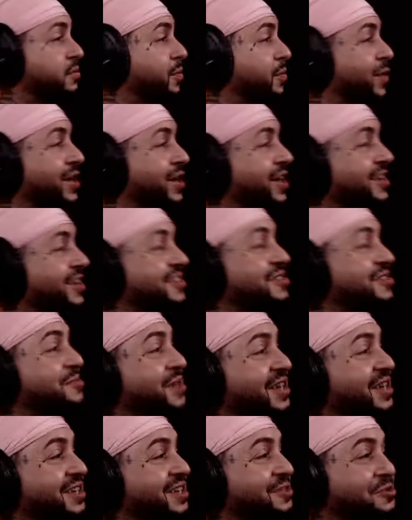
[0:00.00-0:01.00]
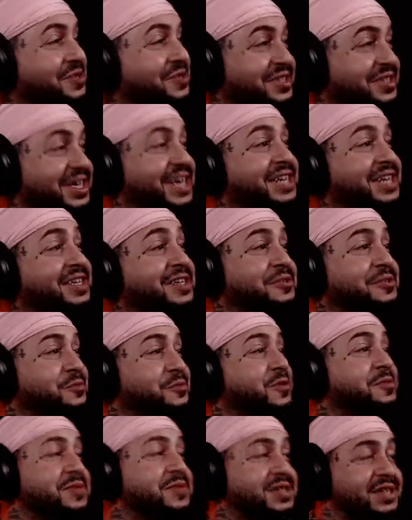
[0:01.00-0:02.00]
My cousin's married to a Chinese
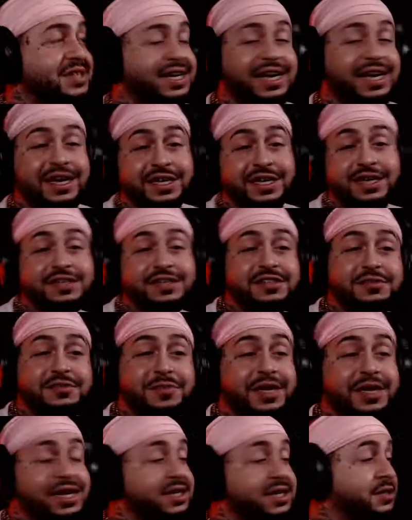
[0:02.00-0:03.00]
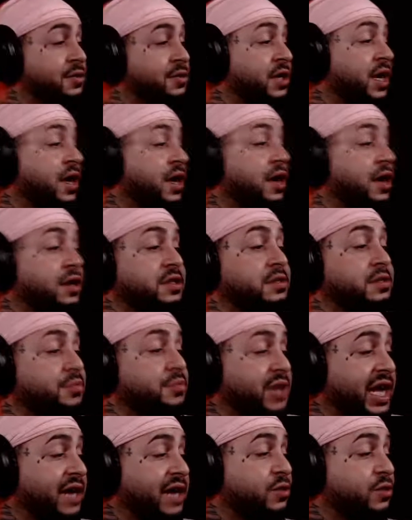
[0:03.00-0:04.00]
woman. I got cousins married to
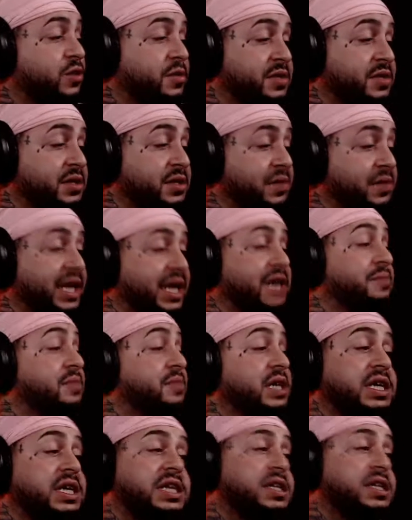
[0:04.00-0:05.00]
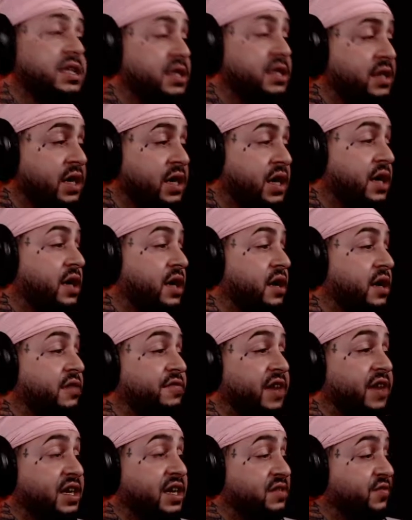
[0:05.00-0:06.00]
black women and black men, and
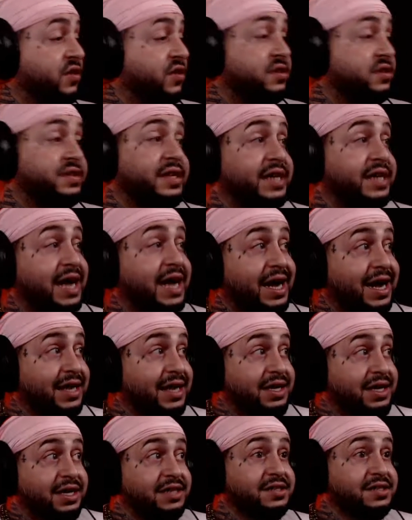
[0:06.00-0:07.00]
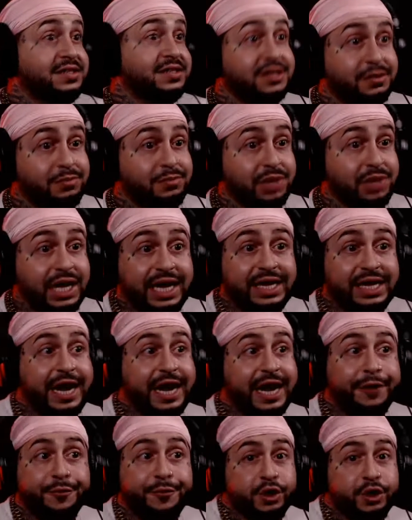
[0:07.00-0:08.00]
vice versa. Like, I got cousins that are black. Like, I
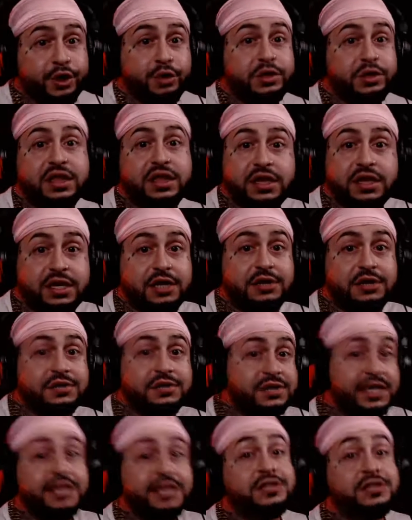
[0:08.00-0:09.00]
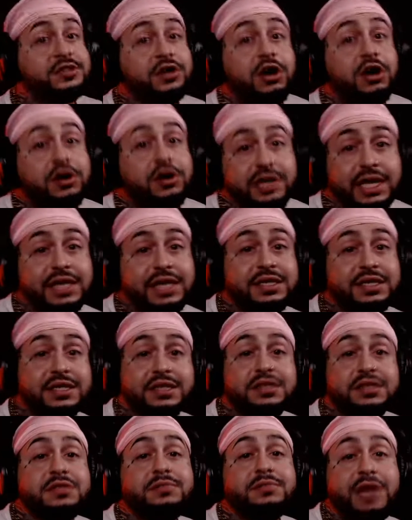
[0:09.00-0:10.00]
don't know nothing else. Like, sorry, like, this
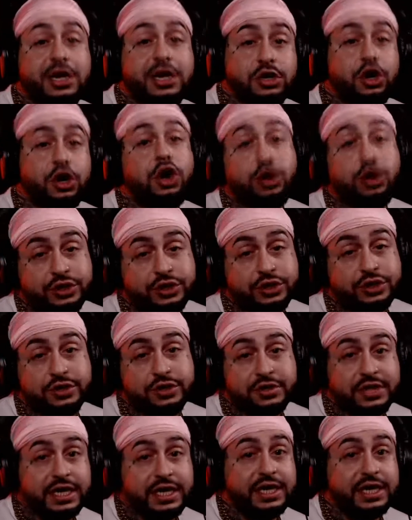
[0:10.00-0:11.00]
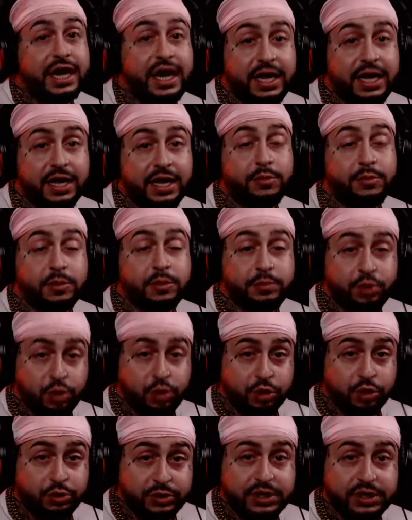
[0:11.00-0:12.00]
is my culture. Like, I am a
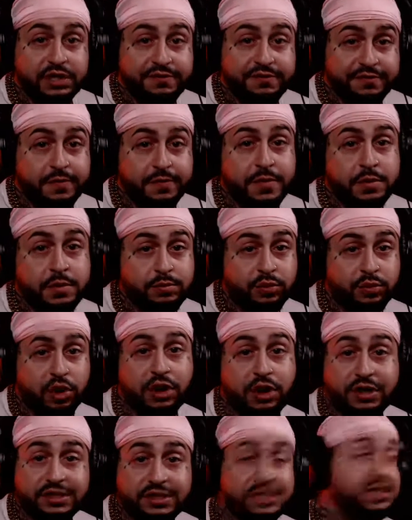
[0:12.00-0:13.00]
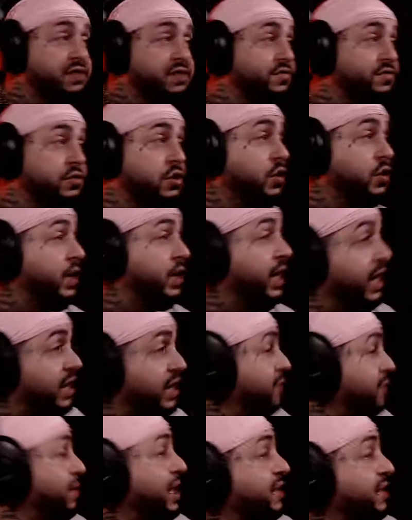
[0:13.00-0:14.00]
Puerto Rican from the Bronx, and if you know
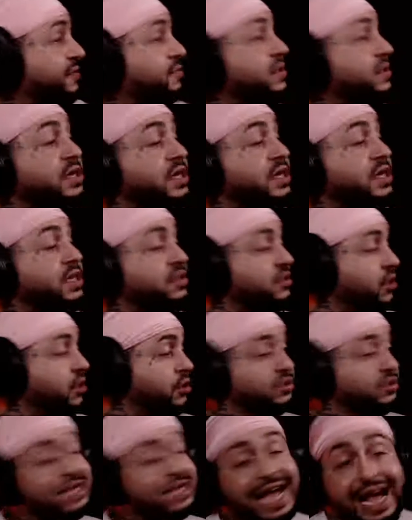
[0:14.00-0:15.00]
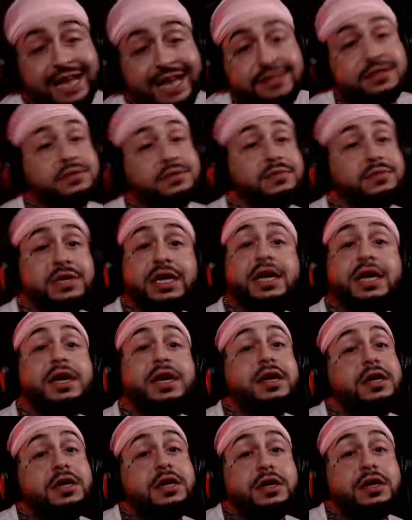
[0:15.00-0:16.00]
anybody from the East Coast, ask them.
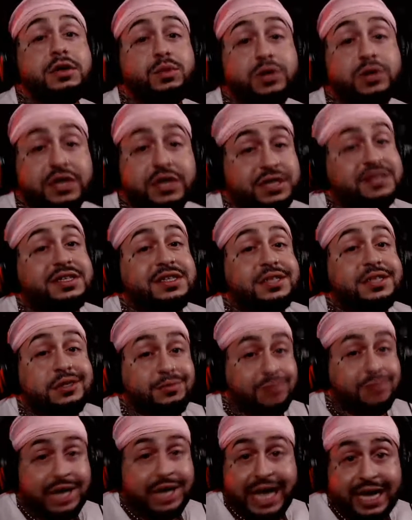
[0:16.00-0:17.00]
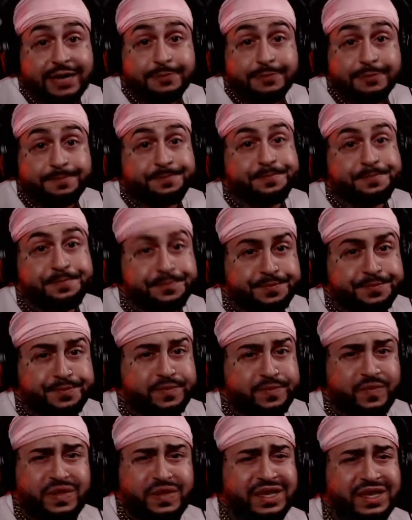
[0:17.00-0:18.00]
We're considered black.
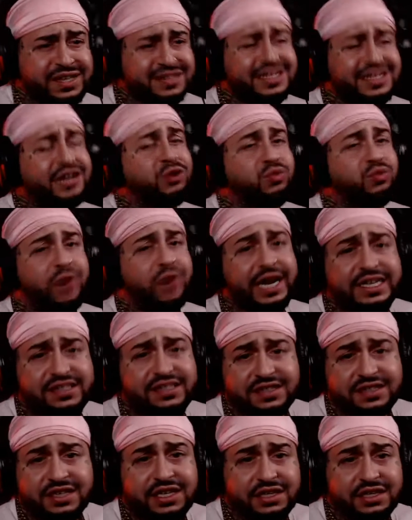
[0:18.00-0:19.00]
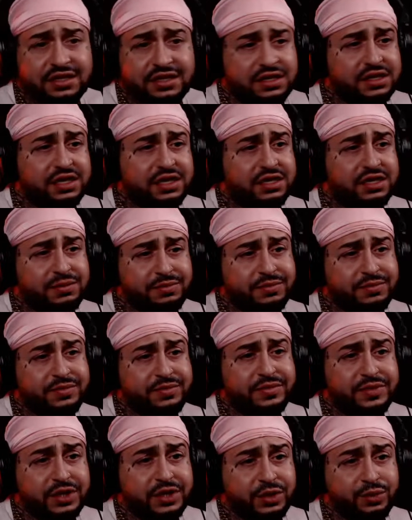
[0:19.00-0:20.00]
It's not a race thing.
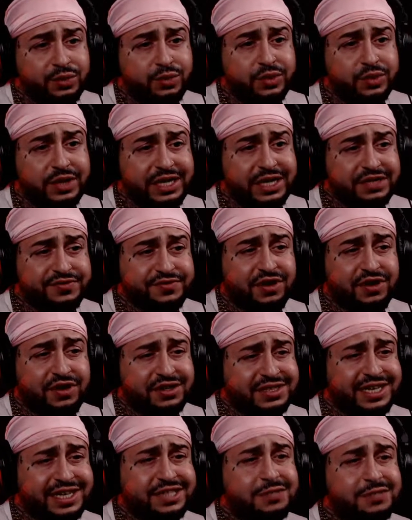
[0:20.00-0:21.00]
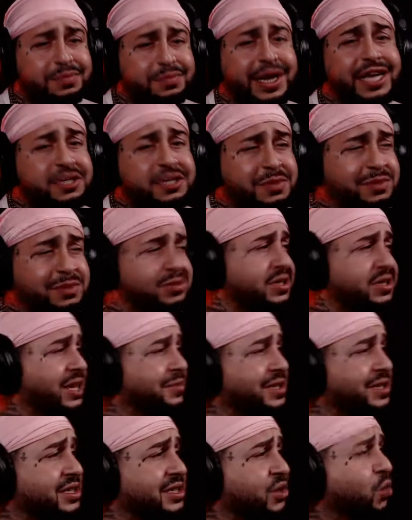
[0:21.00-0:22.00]
As far as, like, Spanish people claiming
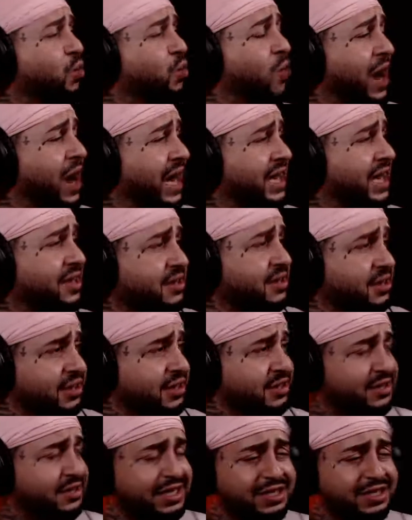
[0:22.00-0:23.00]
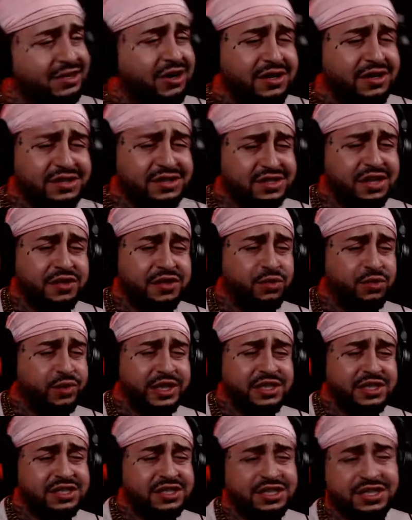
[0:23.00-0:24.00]
that they're white and all this other
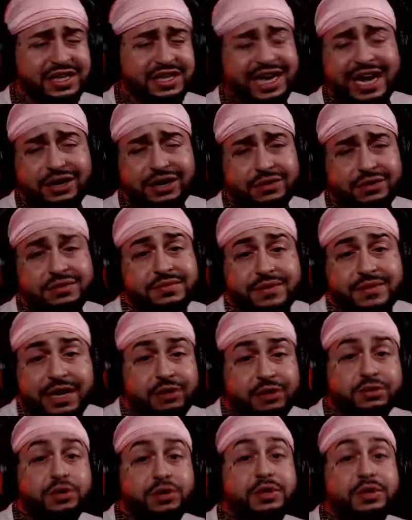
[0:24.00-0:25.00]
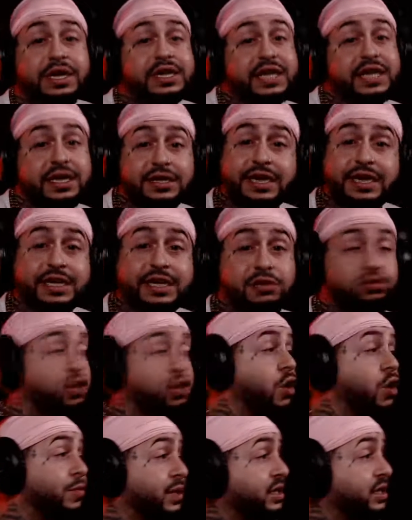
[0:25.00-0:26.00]
weird shit. Like, I don't know none of that. I didn't grow
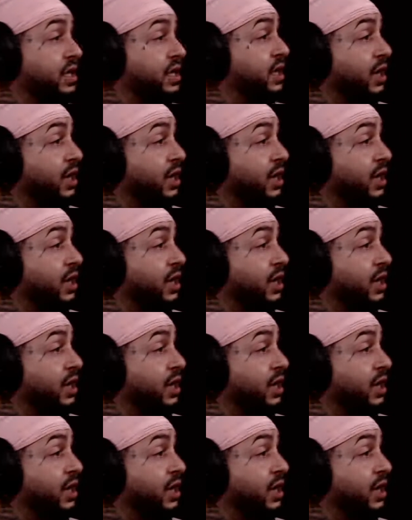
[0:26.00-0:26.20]
up like that.